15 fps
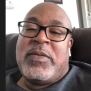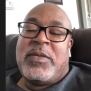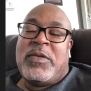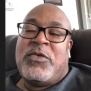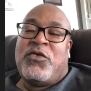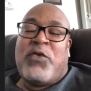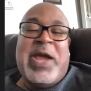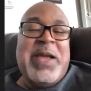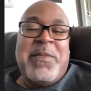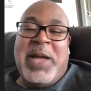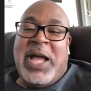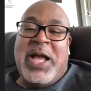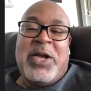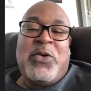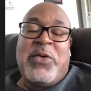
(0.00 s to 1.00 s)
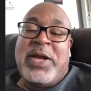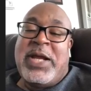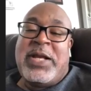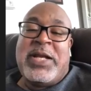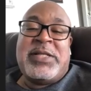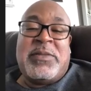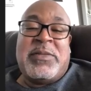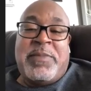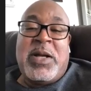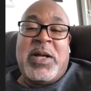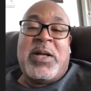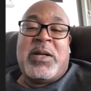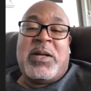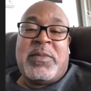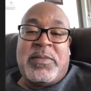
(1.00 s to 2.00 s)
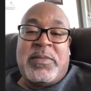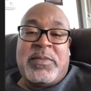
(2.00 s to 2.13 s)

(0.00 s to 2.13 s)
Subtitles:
Draymond Green is a bum.